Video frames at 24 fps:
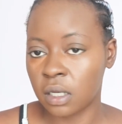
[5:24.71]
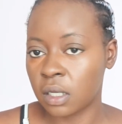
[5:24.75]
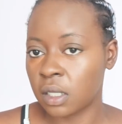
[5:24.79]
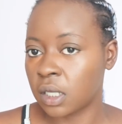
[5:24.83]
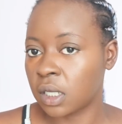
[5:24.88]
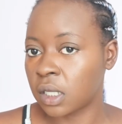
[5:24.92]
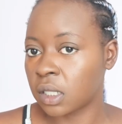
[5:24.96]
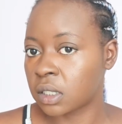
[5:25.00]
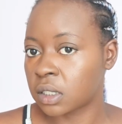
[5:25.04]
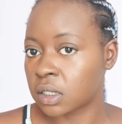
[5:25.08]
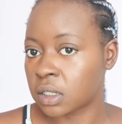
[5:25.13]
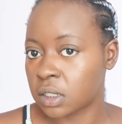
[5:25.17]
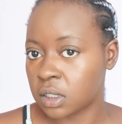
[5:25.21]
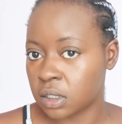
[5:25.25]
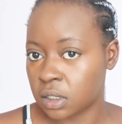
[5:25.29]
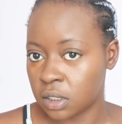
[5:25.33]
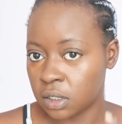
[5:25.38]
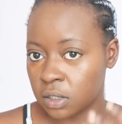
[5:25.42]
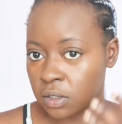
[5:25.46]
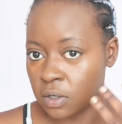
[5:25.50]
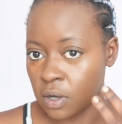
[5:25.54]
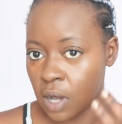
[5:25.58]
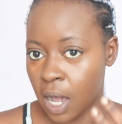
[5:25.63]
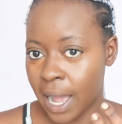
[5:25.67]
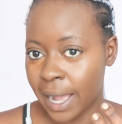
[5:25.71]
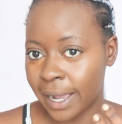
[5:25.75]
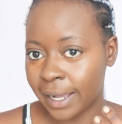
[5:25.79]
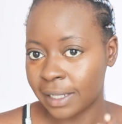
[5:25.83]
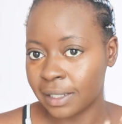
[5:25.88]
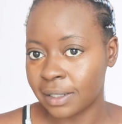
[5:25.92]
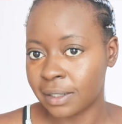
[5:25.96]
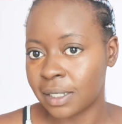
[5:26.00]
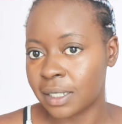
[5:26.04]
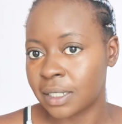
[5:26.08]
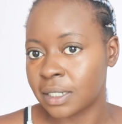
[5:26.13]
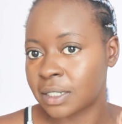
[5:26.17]
it still
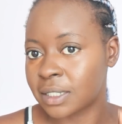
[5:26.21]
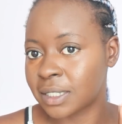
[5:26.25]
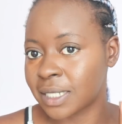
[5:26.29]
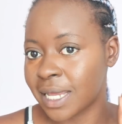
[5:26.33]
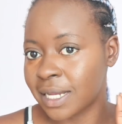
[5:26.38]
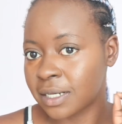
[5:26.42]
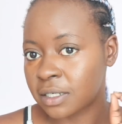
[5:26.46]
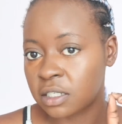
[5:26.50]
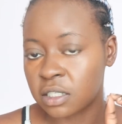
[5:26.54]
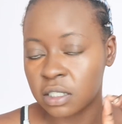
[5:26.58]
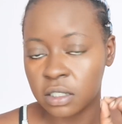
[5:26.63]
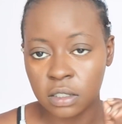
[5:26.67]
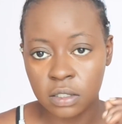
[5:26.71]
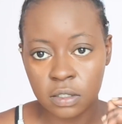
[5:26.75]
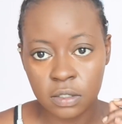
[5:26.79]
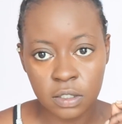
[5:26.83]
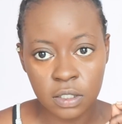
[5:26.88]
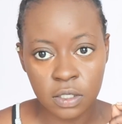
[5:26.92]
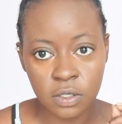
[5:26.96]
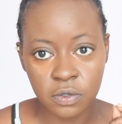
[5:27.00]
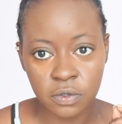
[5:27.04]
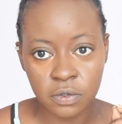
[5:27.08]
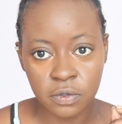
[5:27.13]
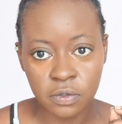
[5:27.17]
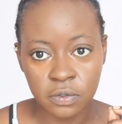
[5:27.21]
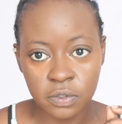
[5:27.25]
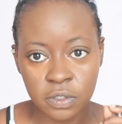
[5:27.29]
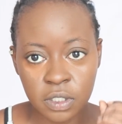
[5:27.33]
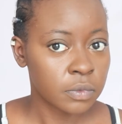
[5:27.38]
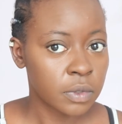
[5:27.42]
highlights and conceals?